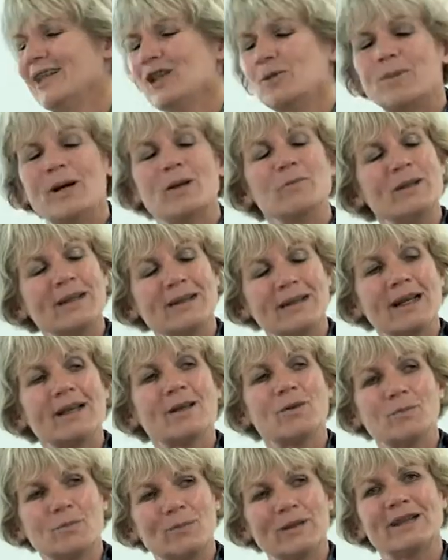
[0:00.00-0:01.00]

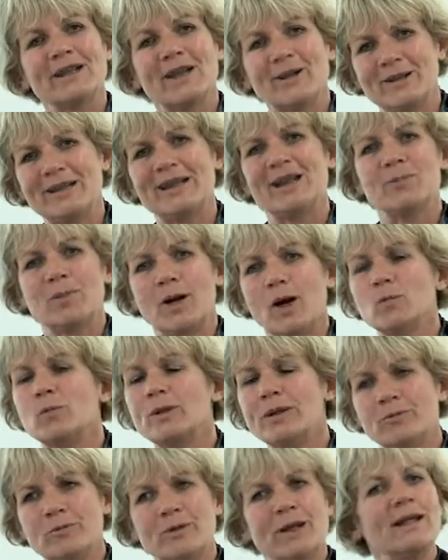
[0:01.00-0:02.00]
But joking apart,
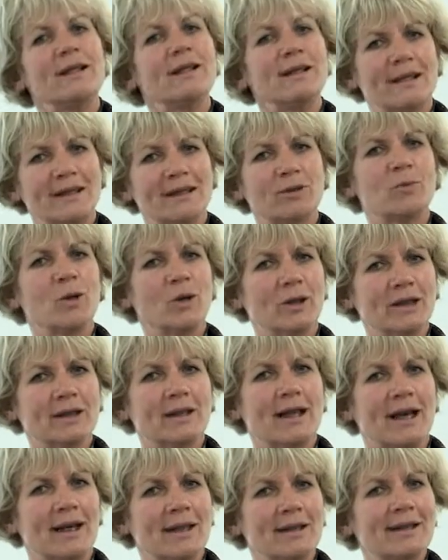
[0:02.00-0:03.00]
we really need to watch
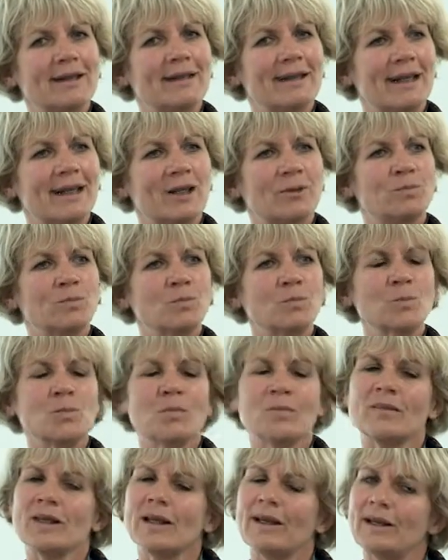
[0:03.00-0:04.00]
that
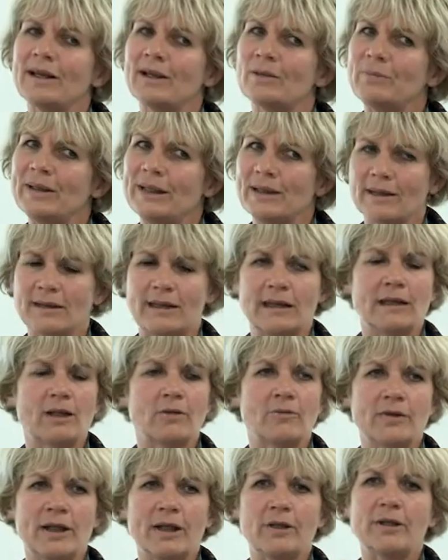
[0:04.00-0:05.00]
because it's a
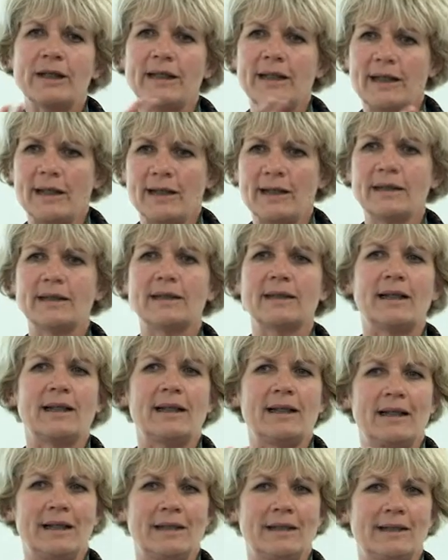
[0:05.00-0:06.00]
very
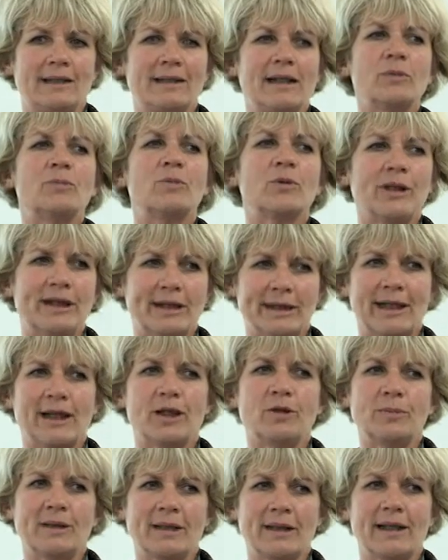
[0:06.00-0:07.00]
easy, slippery
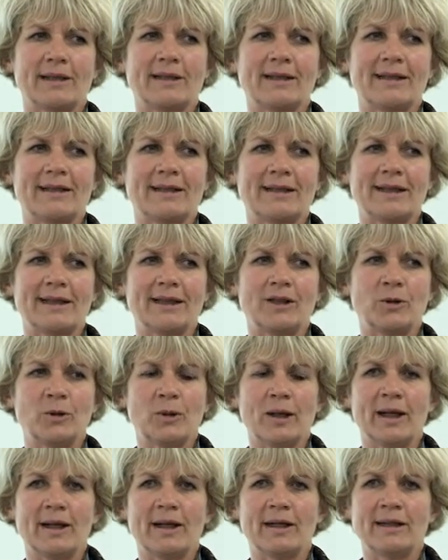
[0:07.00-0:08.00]
slope to get into.
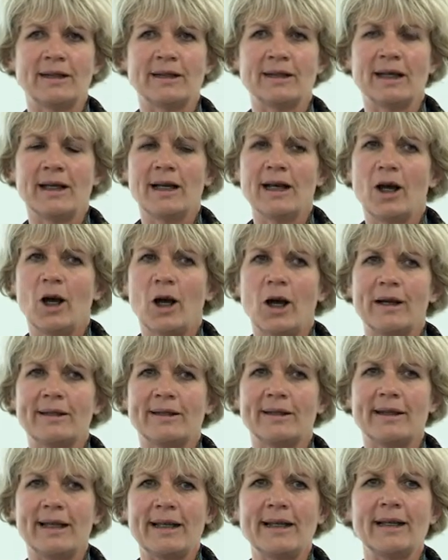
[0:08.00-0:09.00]
And I
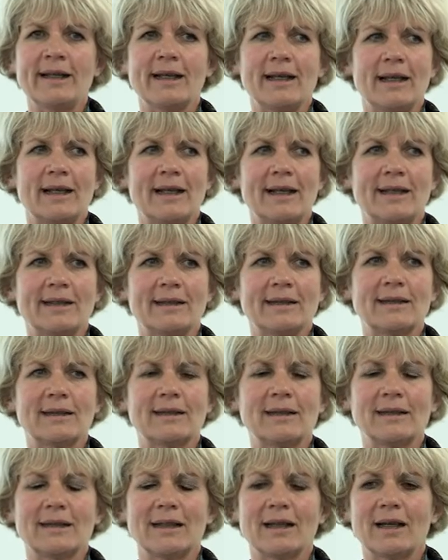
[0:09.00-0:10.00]
think
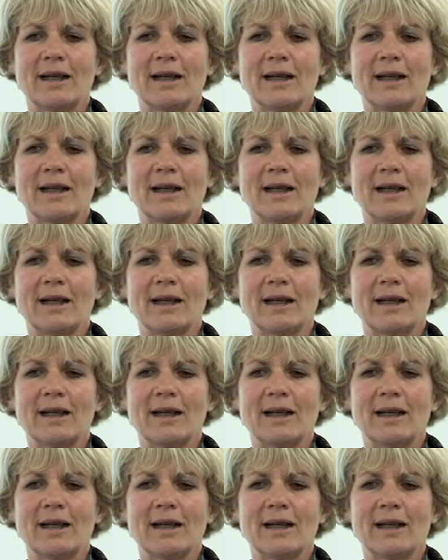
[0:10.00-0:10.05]
it's